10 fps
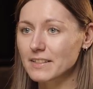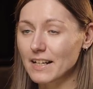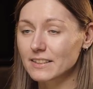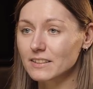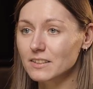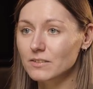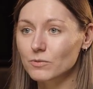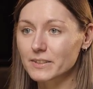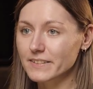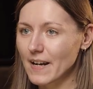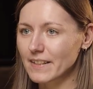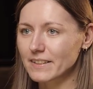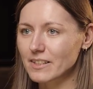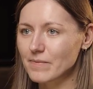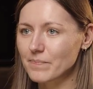Apple's answer was
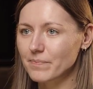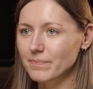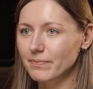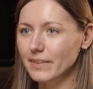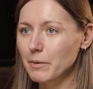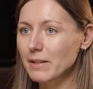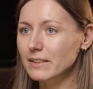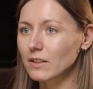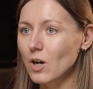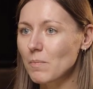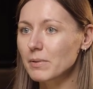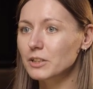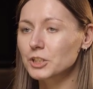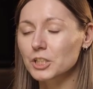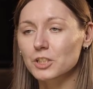radical. They built a
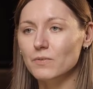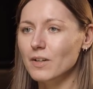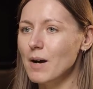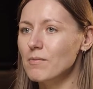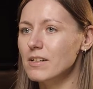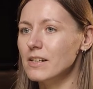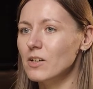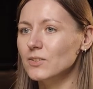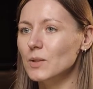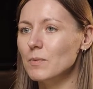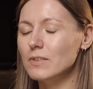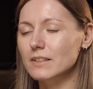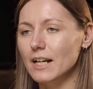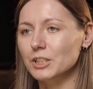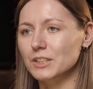complete gesture vocabulary on top of
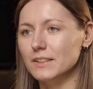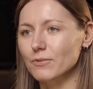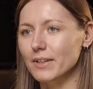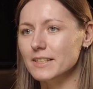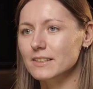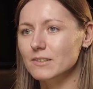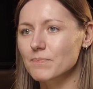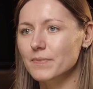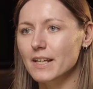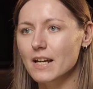the touch interface.